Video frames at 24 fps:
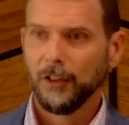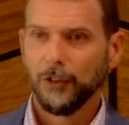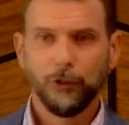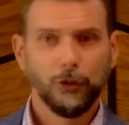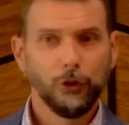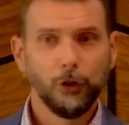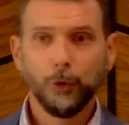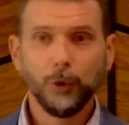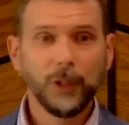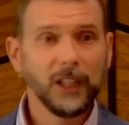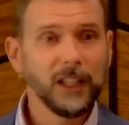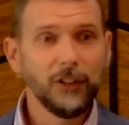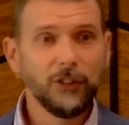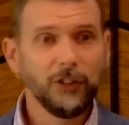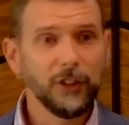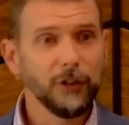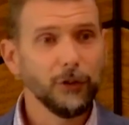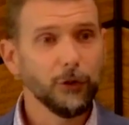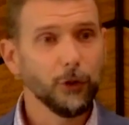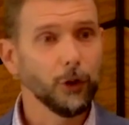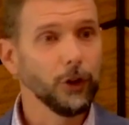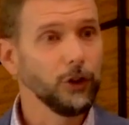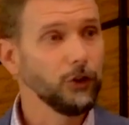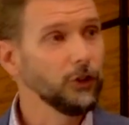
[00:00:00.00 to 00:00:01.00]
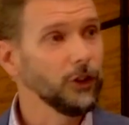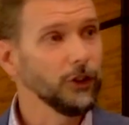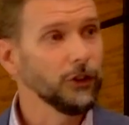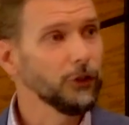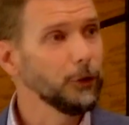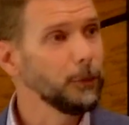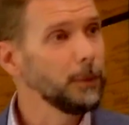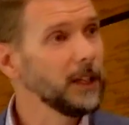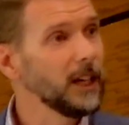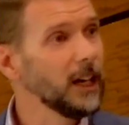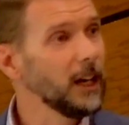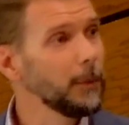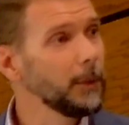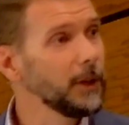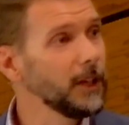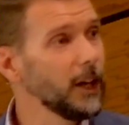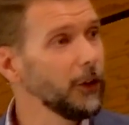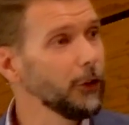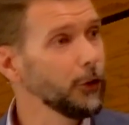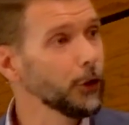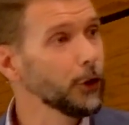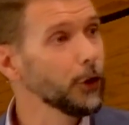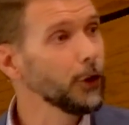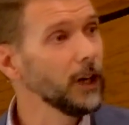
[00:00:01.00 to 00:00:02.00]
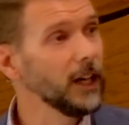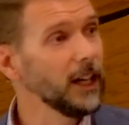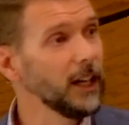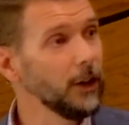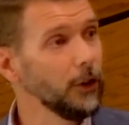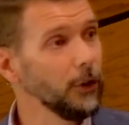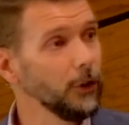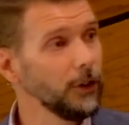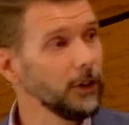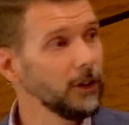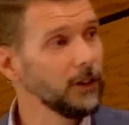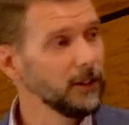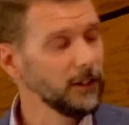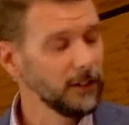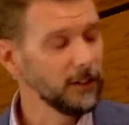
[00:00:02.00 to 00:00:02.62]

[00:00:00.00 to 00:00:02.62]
It's too easy for it just to become another crowd.